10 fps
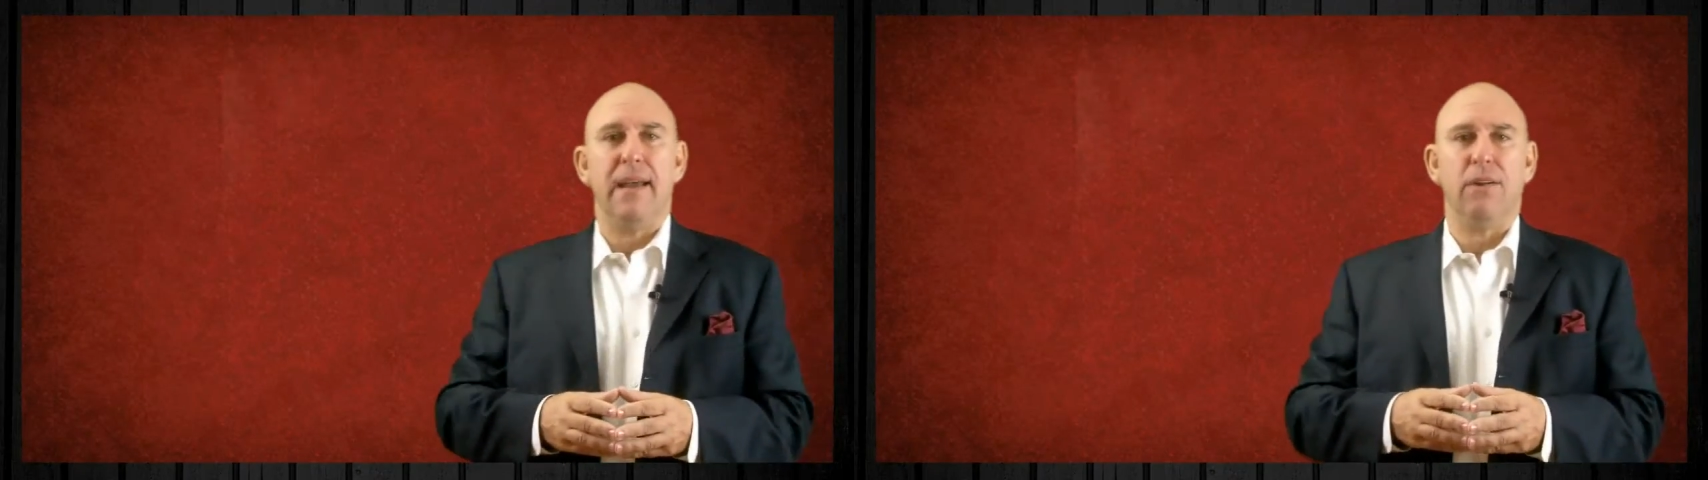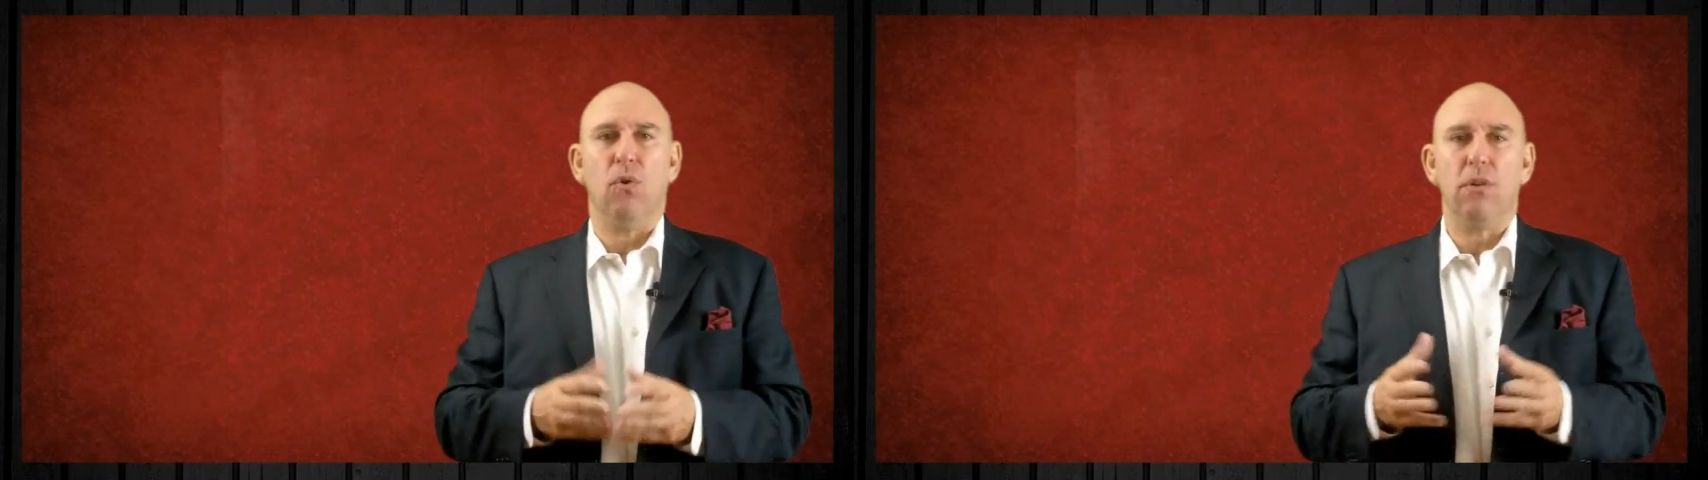
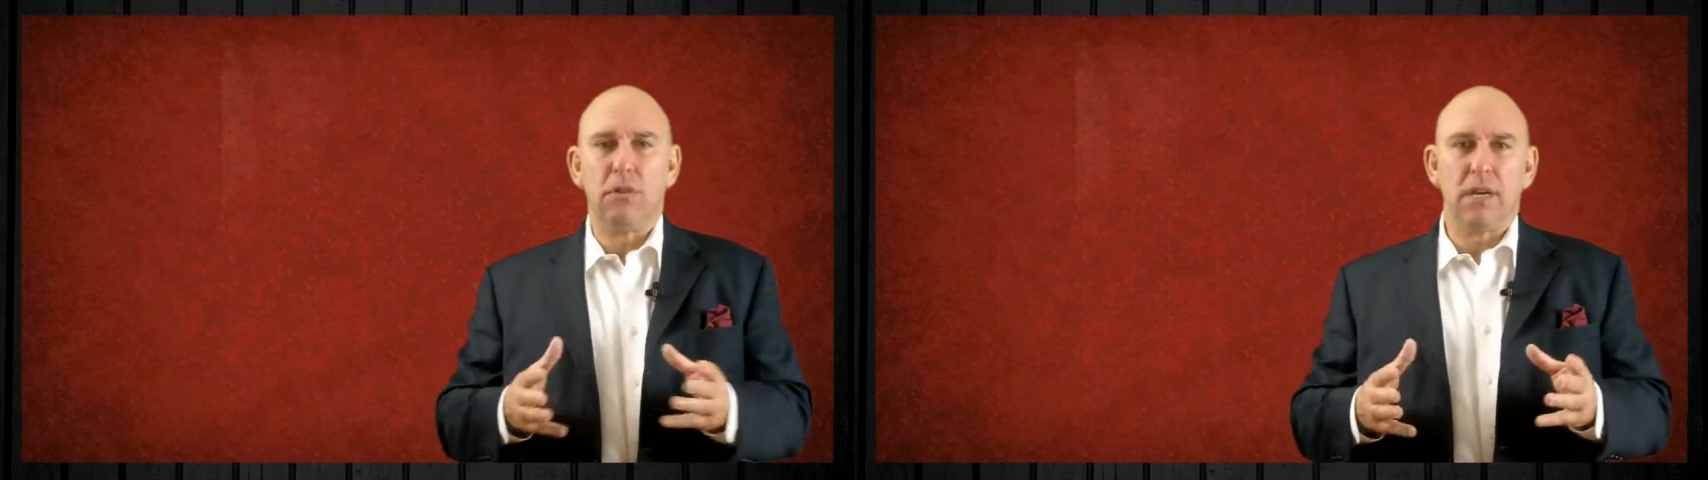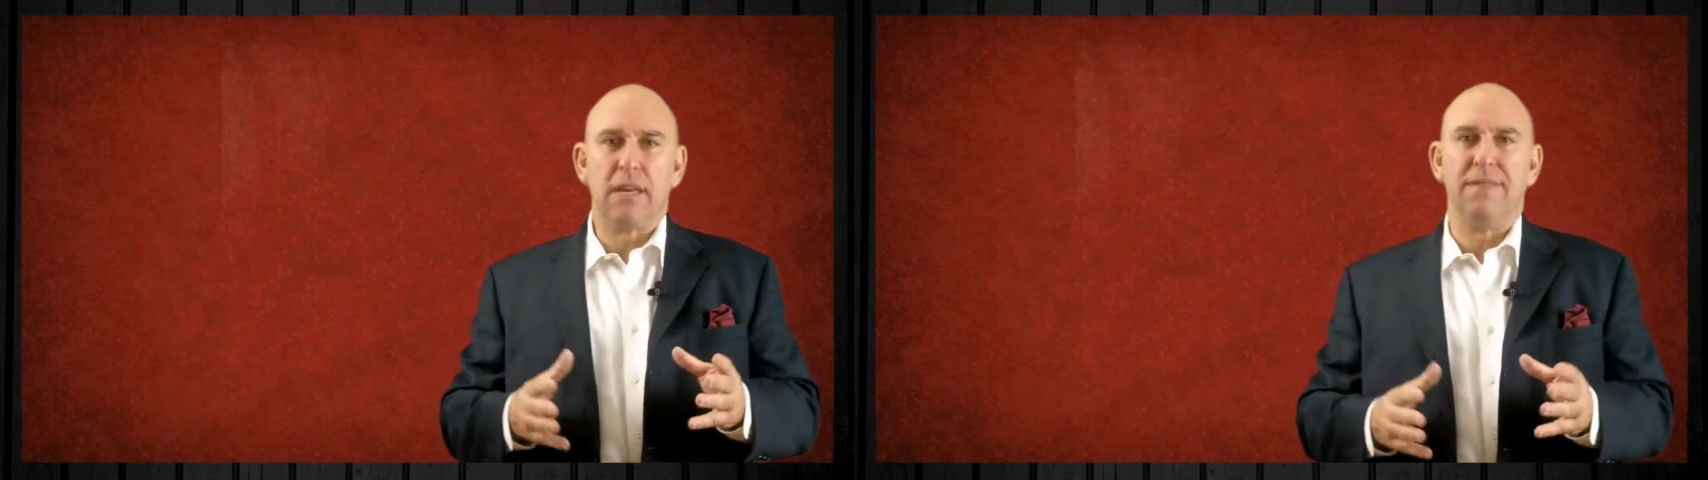In order
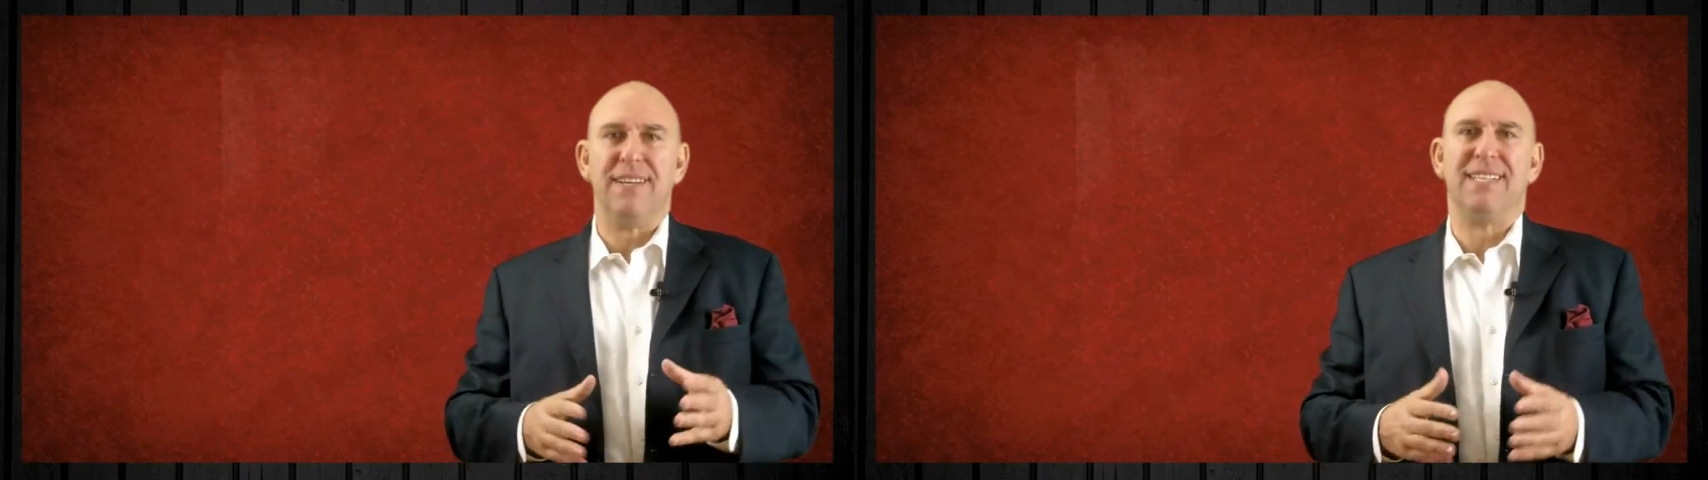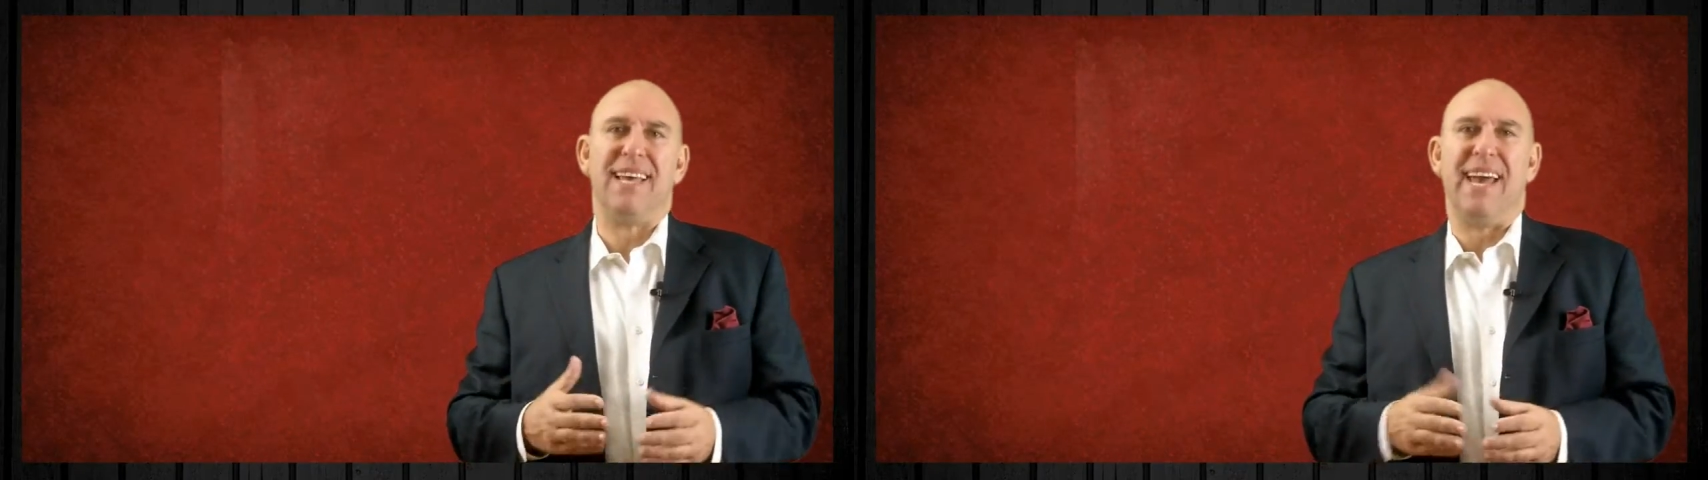to
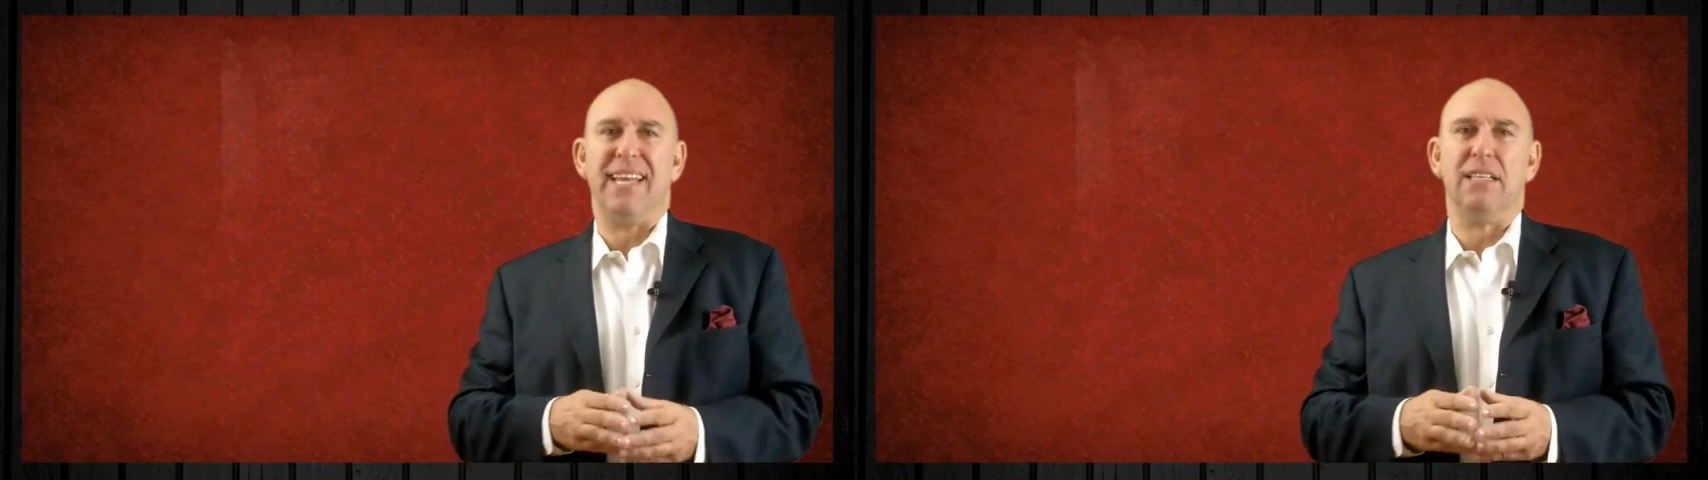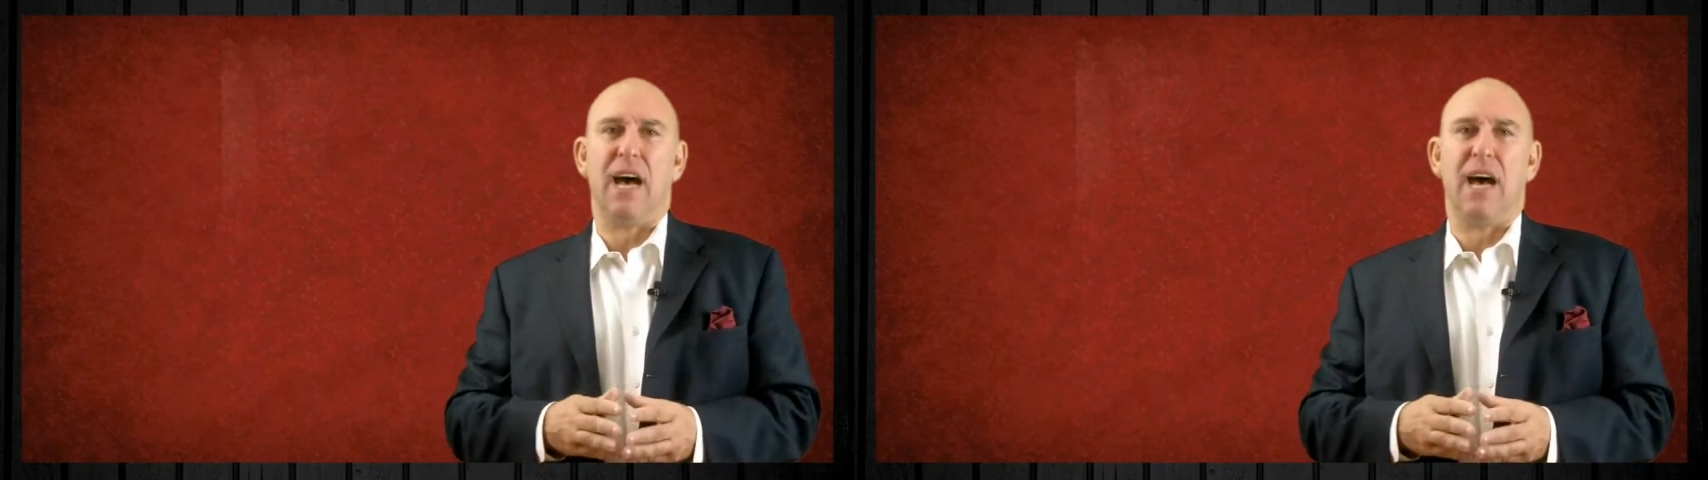convince any